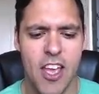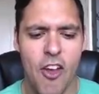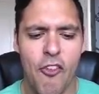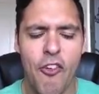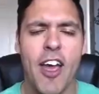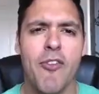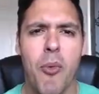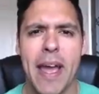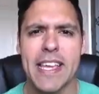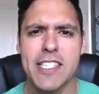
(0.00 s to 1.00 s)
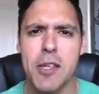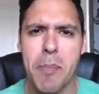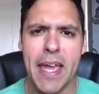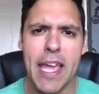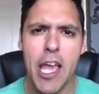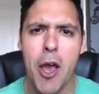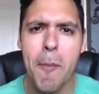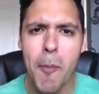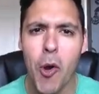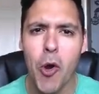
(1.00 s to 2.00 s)
5 ways to be
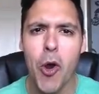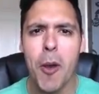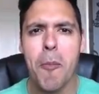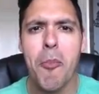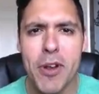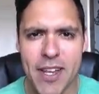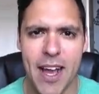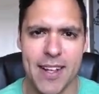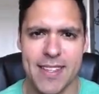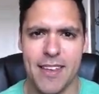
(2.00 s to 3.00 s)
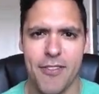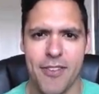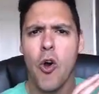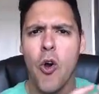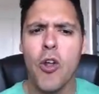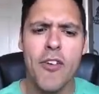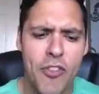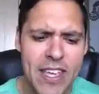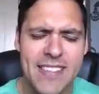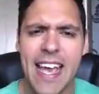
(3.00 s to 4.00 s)
more productive. All of
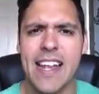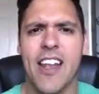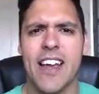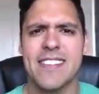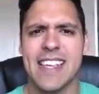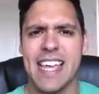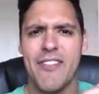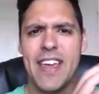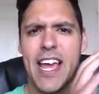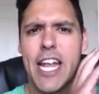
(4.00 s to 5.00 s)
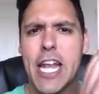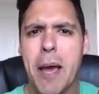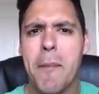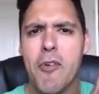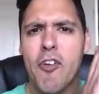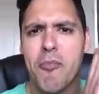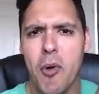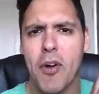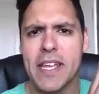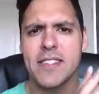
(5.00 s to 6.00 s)
these headlines are giving a number of
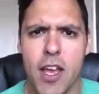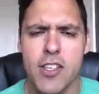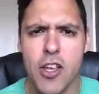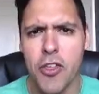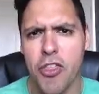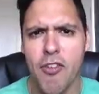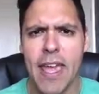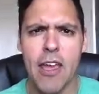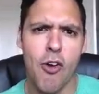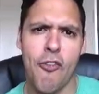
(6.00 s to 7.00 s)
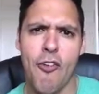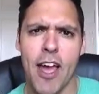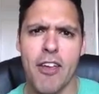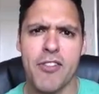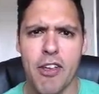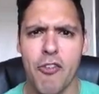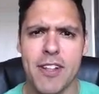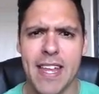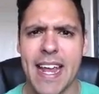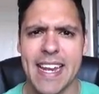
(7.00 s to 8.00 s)
points. So 3 or 5
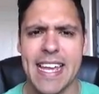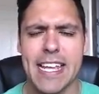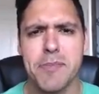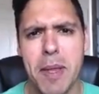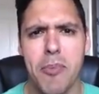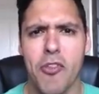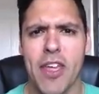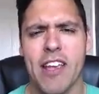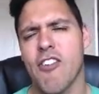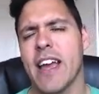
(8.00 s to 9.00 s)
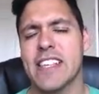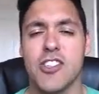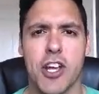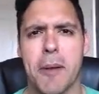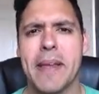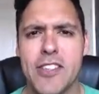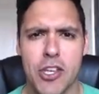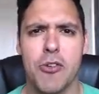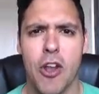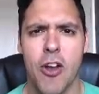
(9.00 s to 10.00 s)
different techniques. People think, right, it's not going to be
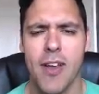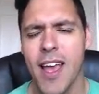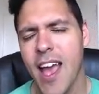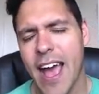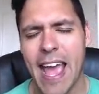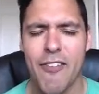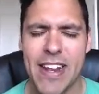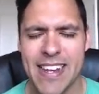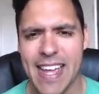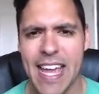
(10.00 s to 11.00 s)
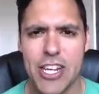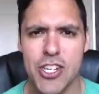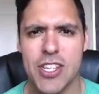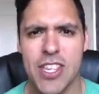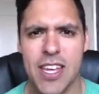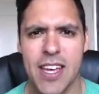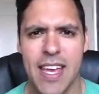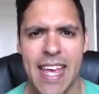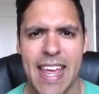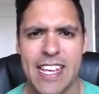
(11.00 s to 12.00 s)
too long. I have an indication that
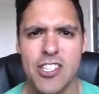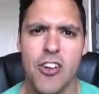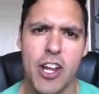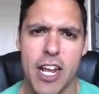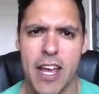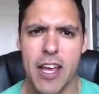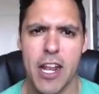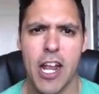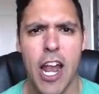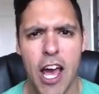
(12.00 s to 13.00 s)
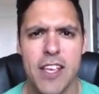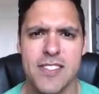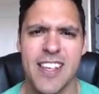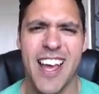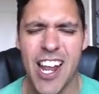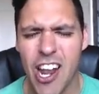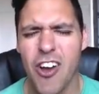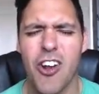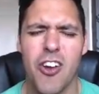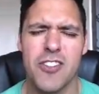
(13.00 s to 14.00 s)
it's not going to last a
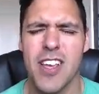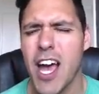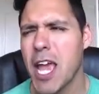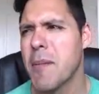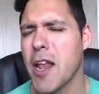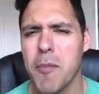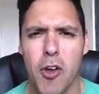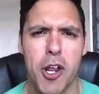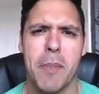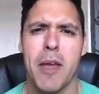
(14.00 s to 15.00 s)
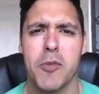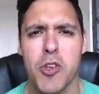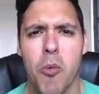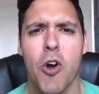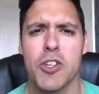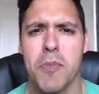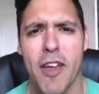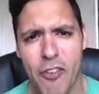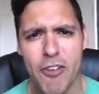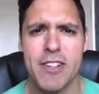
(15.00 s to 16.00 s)
long time and I'm not going to be able to watch my
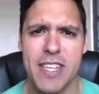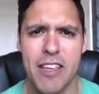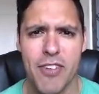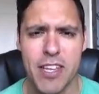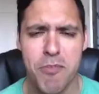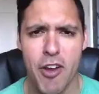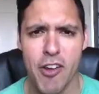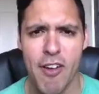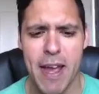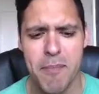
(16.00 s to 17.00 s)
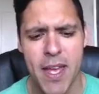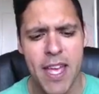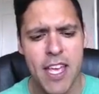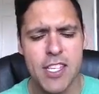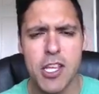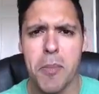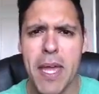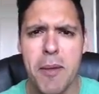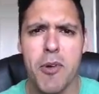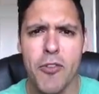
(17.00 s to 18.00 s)
favourite TV programme. So
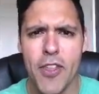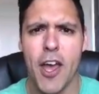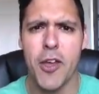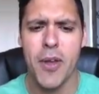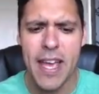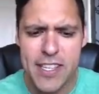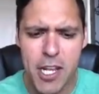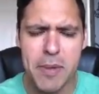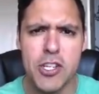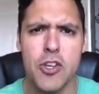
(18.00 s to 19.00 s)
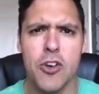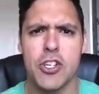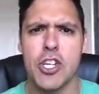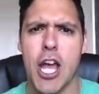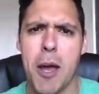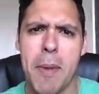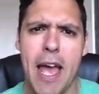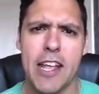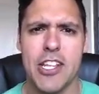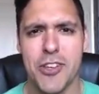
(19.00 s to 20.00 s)
people know it's going to be short and sharp
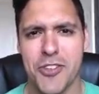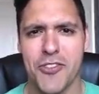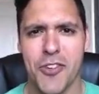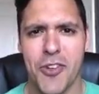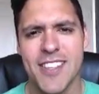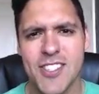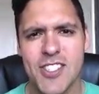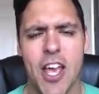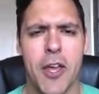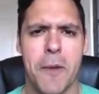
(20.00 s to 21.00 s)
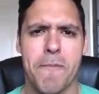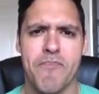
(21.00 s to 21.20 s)
and useful. So